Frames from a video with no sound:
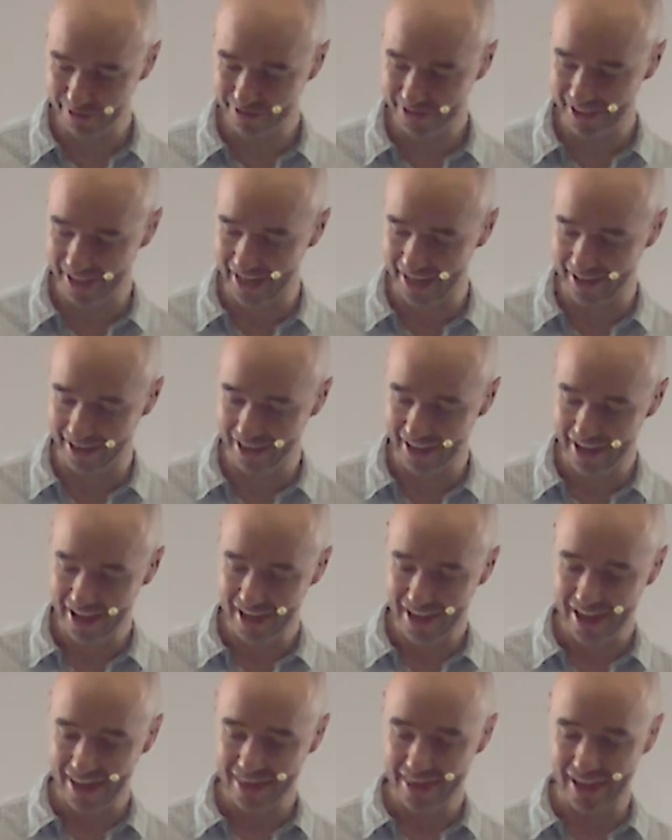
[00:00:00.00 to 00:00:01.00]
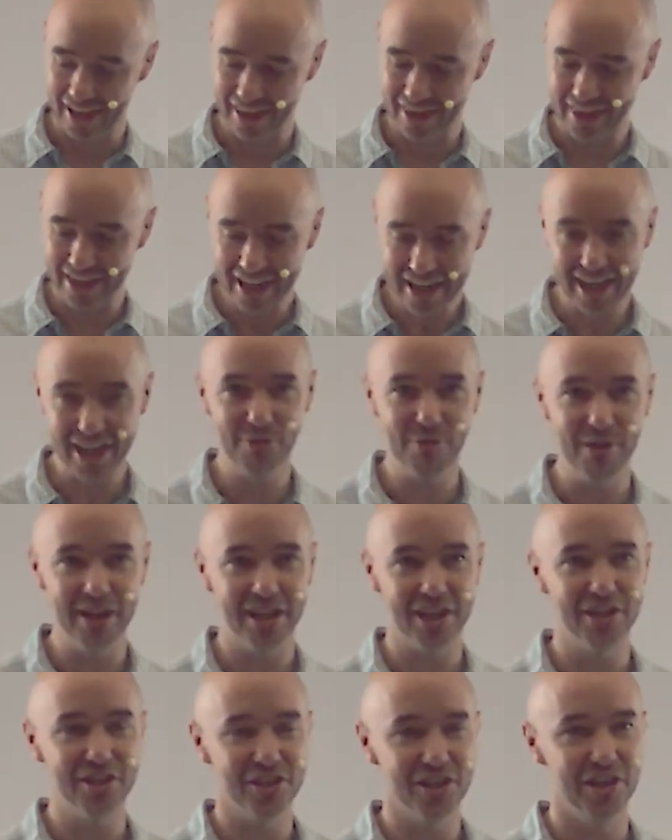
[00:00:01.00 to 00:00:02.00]
we've seen that thinking
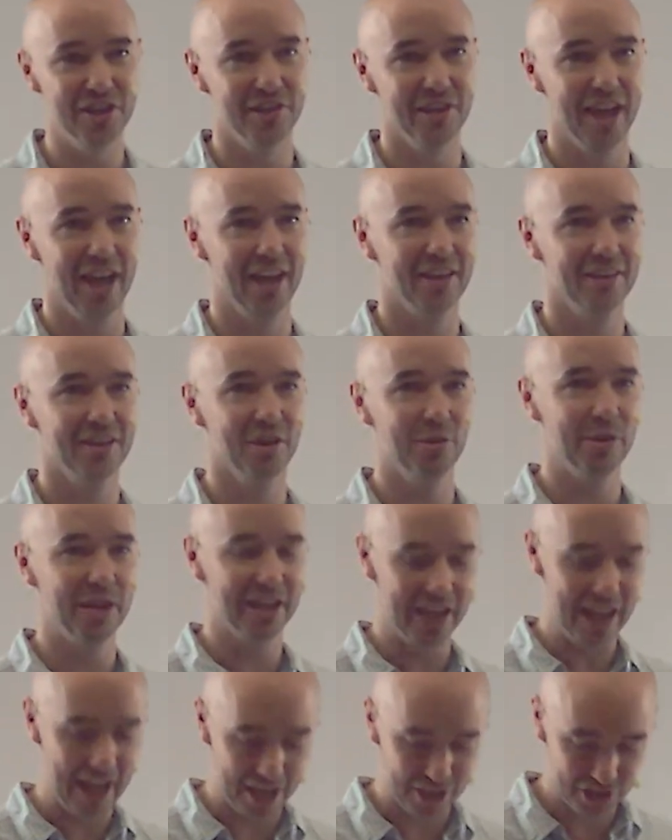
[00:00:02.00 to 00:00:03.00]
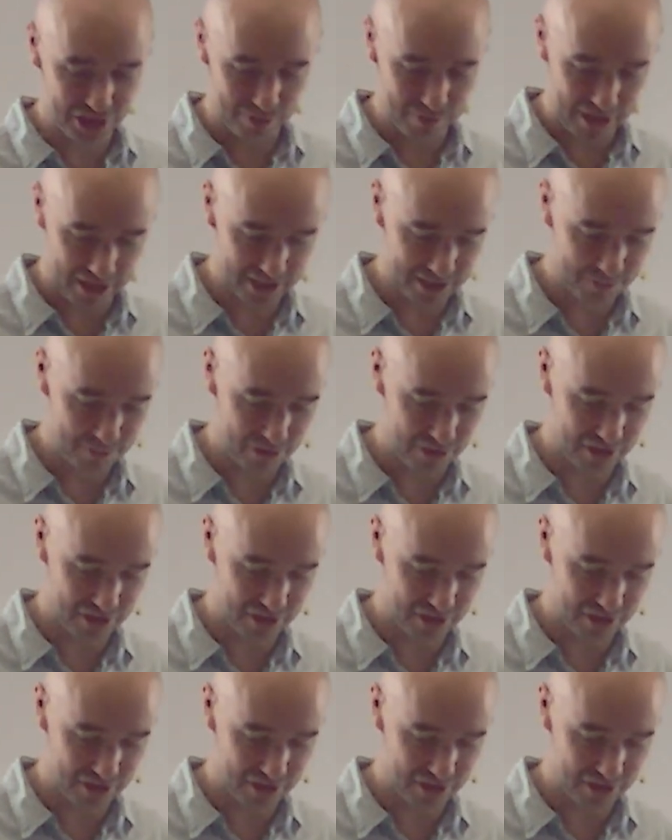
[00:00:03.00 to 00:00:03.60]
we can do that we can hedge our bets